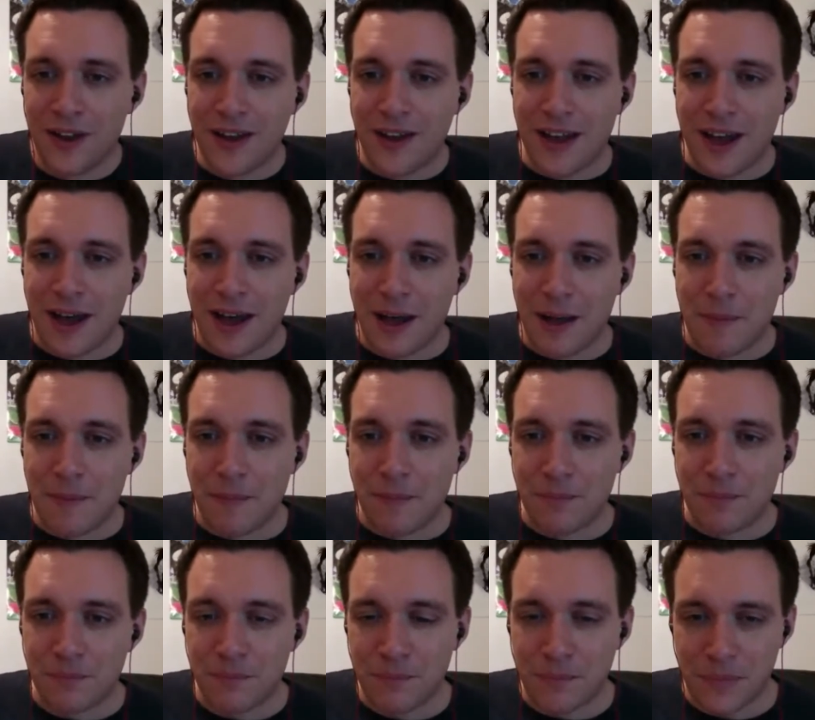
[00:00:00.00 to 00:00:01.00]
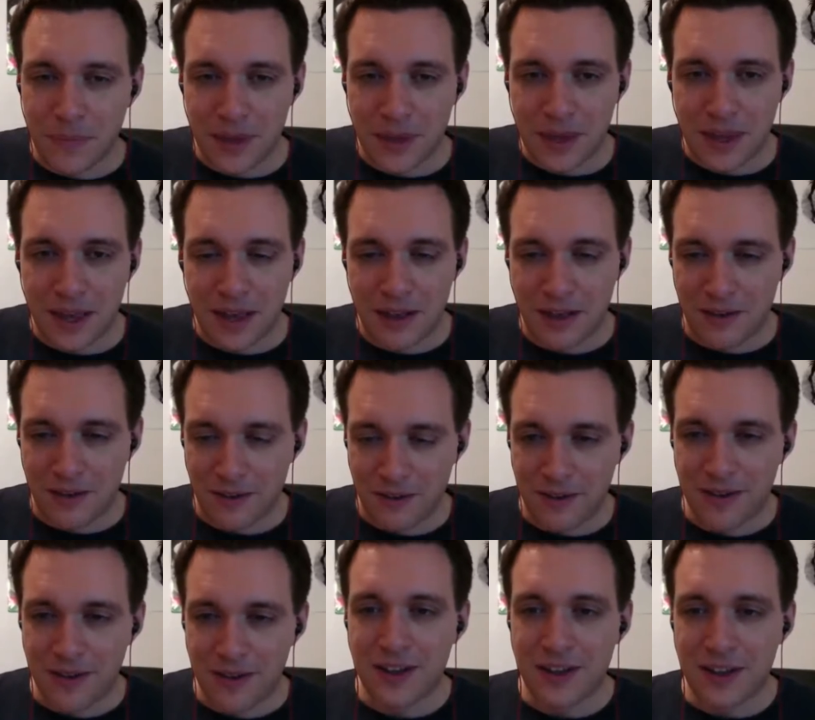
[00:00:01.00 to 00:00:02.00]

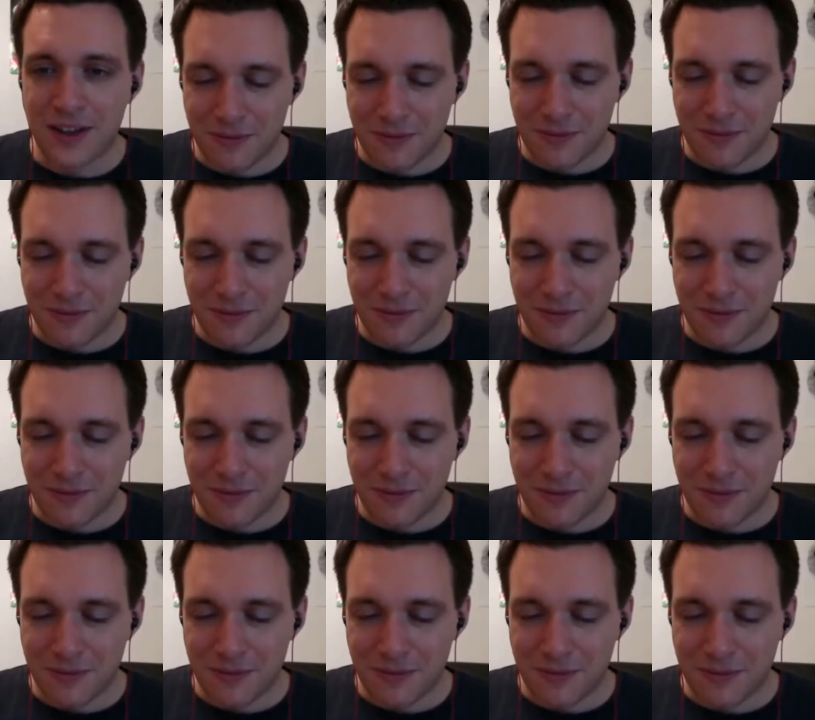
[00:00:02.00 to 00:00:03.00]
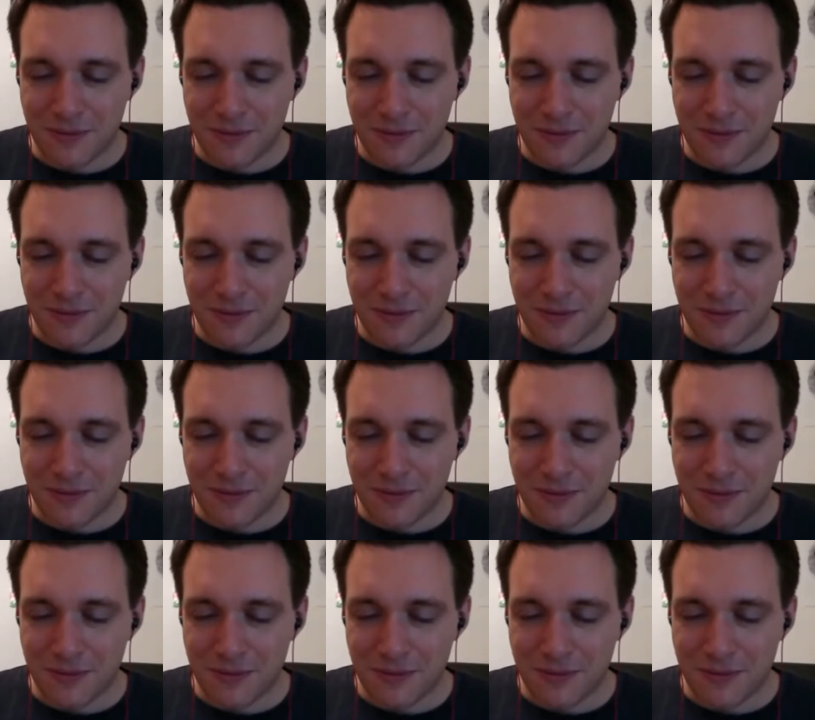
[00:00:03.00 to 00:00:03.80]
But yeah, it's really cool that